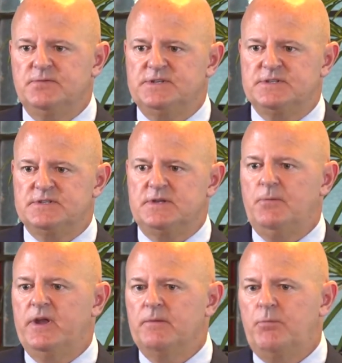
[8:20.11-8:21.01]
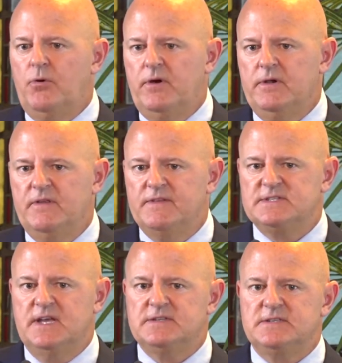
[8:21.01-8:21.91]
which is somewhat important in the
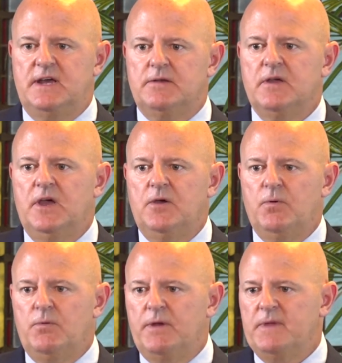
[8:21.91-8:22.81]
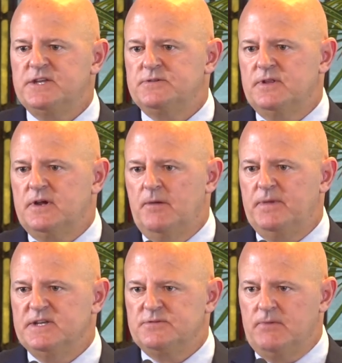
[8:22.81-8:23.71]
sense that we want to make sure the
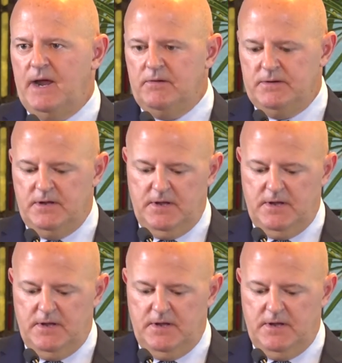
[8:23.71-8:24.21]
company's around,